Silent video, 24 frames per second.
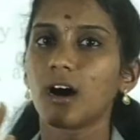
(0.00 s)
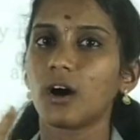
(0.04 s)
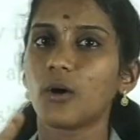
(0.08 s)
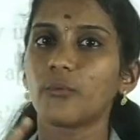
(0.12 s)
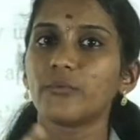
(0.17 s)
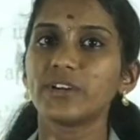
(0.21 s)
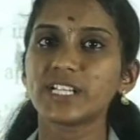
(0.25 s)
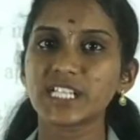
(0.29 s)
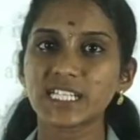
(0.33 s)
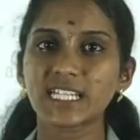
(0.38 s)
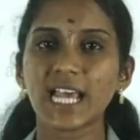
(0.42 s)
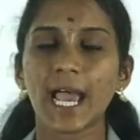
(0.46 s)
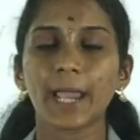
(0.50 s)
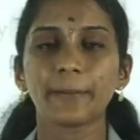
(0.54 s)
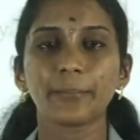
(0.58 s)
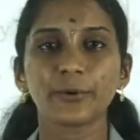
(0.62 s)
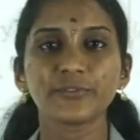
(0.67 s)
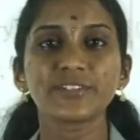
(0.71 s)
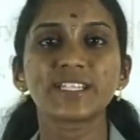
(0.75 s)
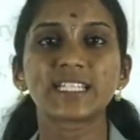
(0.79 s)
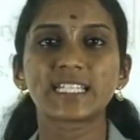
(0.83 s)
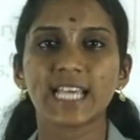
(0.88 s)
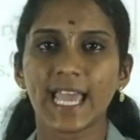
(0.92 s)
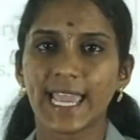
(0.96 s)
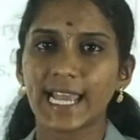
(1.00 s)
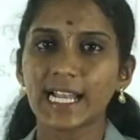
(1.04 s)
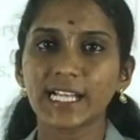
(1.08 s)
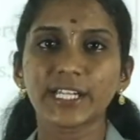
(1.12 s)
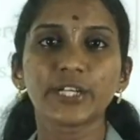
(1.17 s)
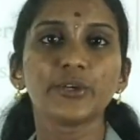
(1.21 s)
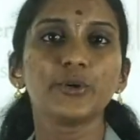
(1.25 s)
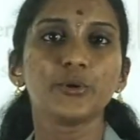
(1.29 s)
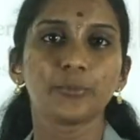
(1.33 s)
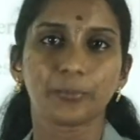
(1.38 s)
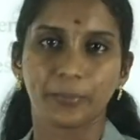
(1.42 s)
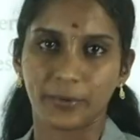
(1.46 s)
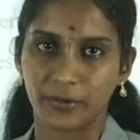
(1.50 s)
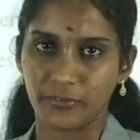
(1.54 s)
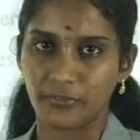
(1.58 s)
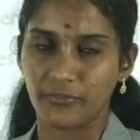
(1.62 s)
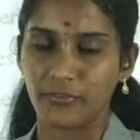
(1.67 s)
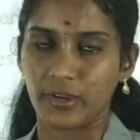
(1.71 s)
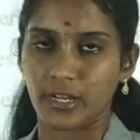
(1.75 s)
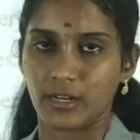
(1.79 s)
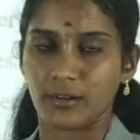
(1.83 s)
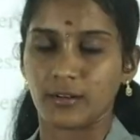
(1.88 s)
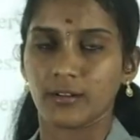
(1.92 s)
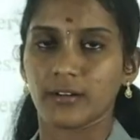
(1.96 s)
which type of style do you
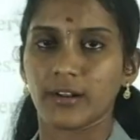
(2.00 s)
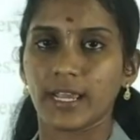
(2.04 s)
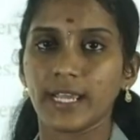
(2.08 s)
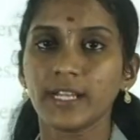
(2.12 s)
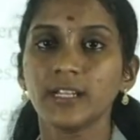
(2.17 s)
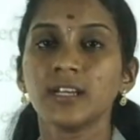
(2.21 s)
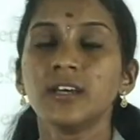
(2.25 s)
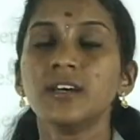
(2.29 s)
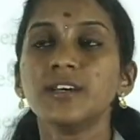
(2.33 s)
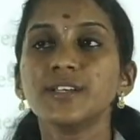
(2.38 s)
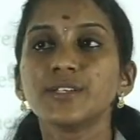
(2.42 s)
prefer, right?